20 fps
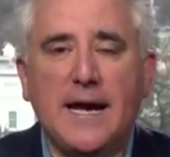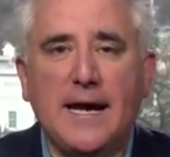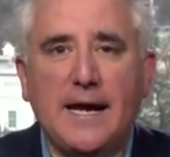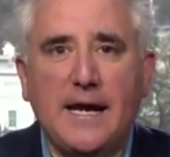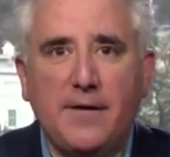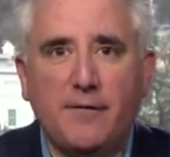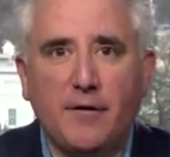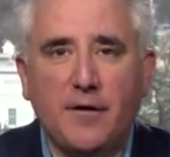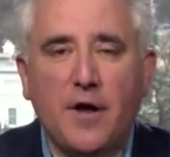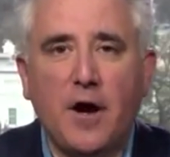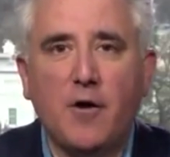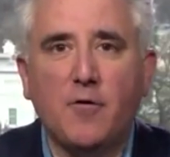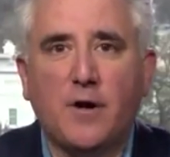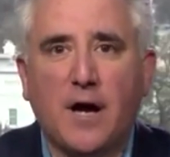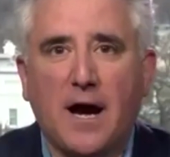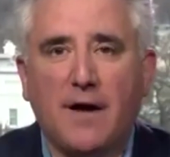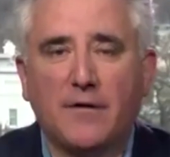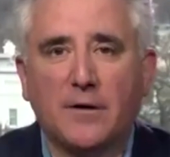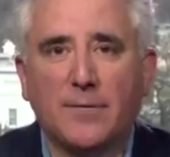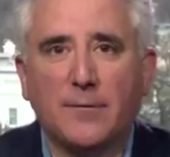even though
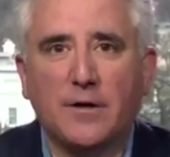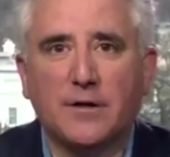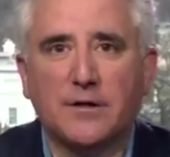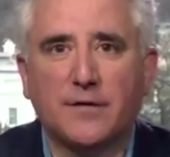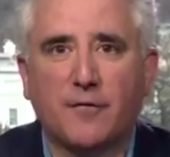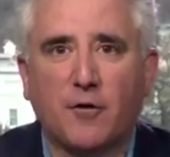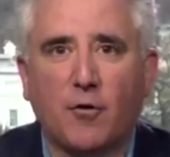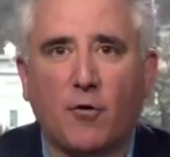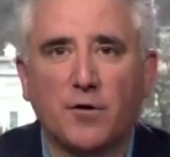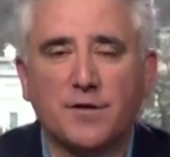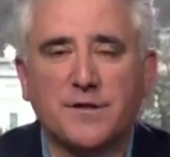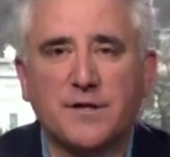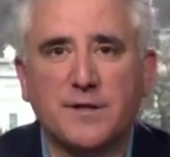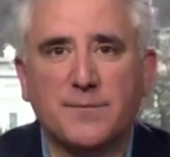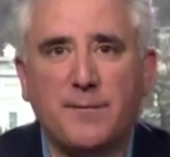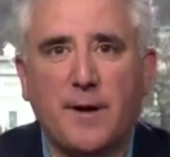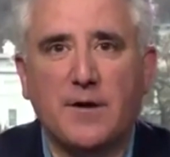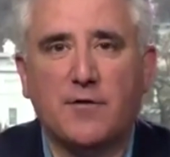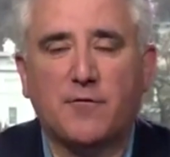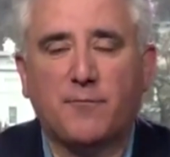government, of course, has
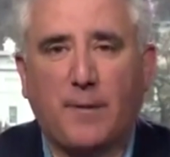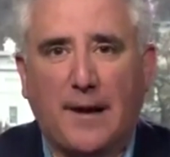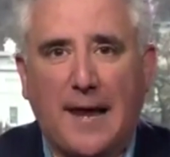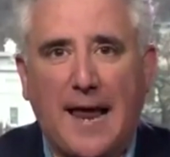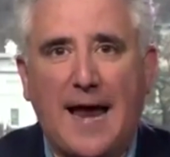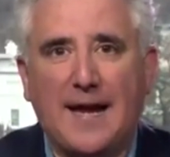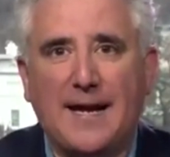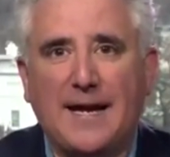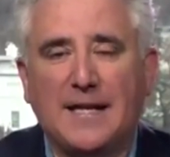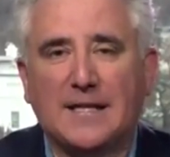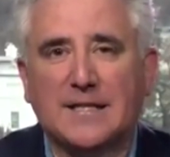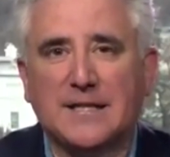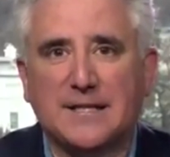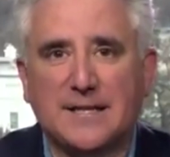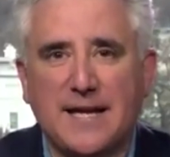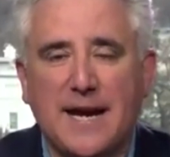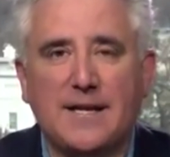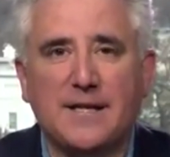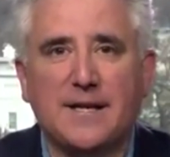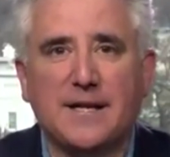been planning to
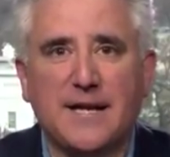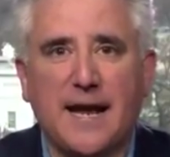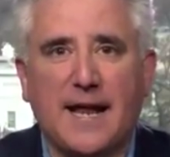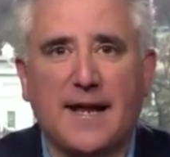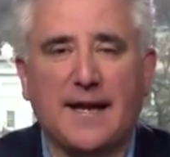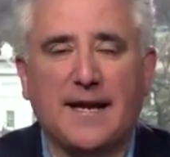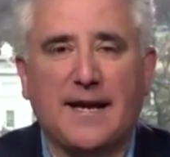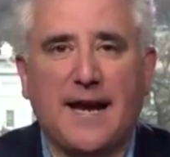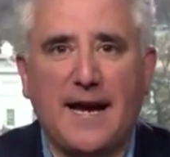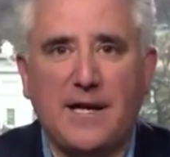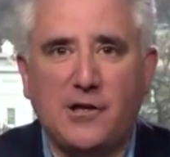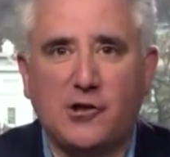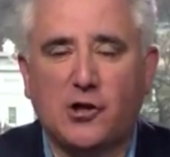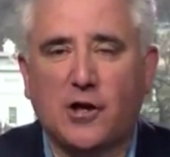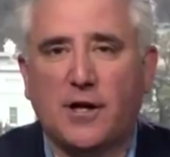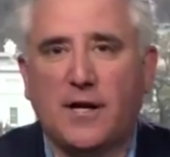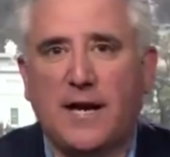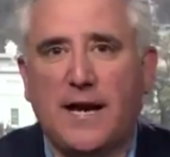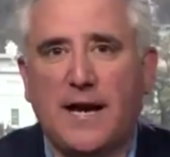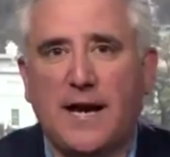send a
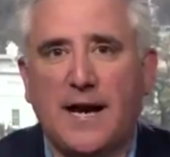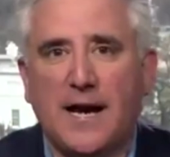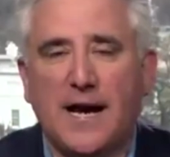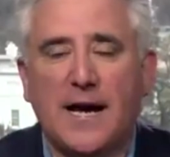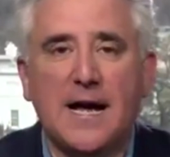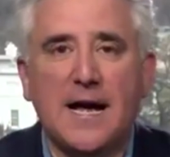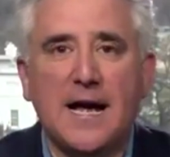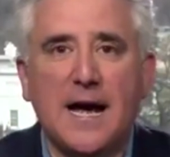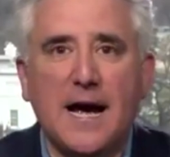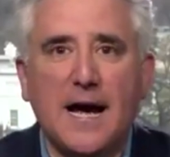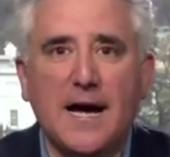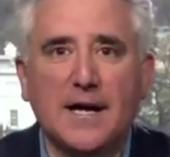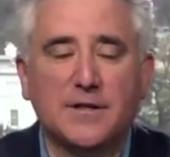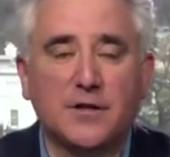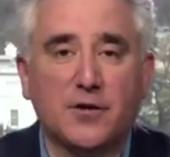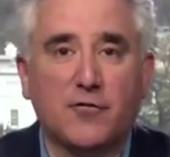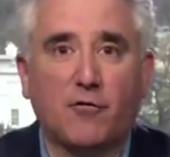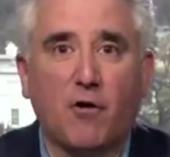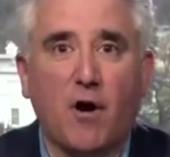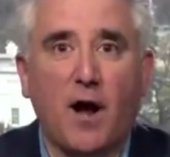delegation here
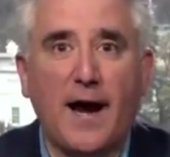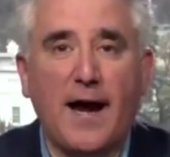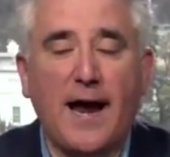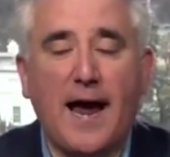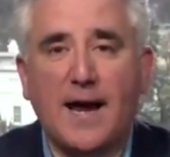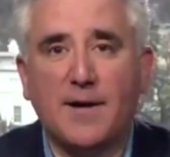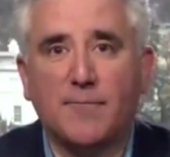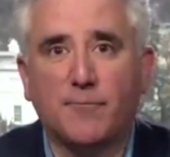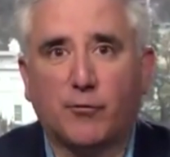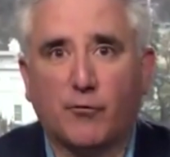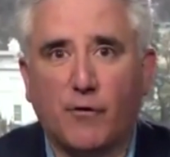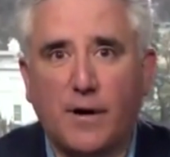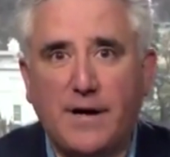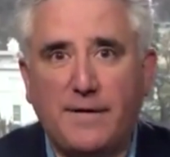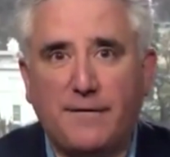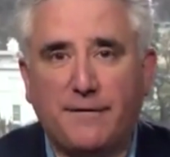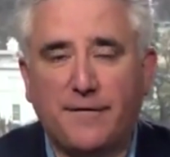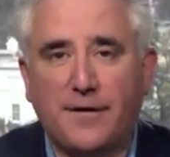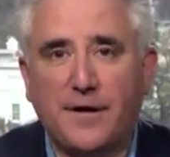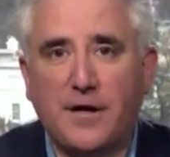to try and
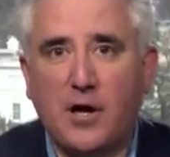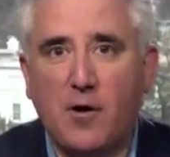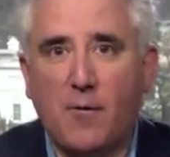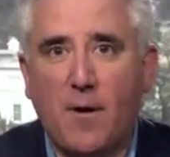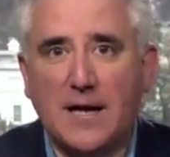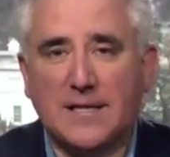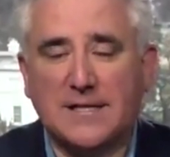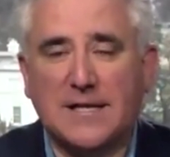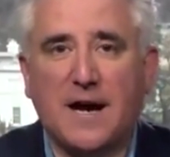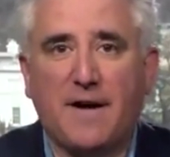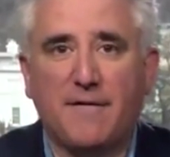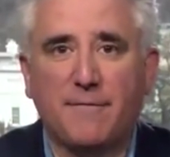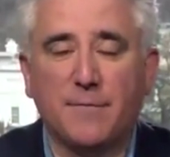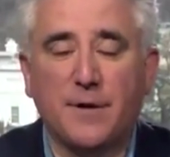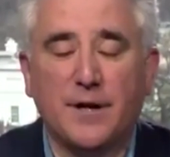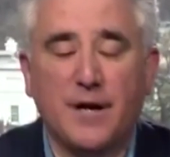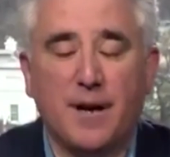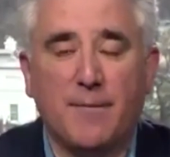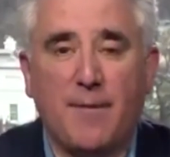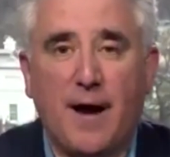brief the US
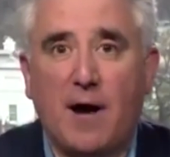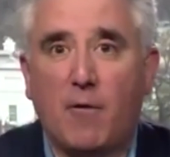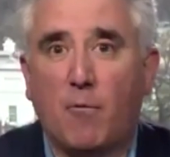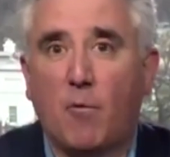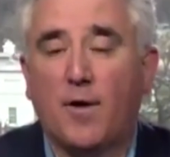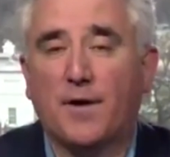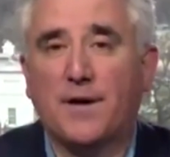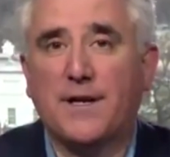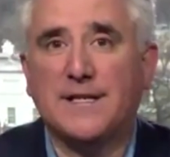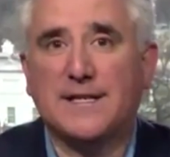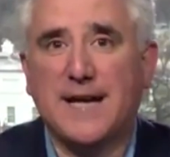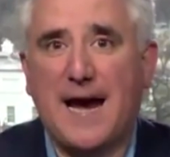government about what is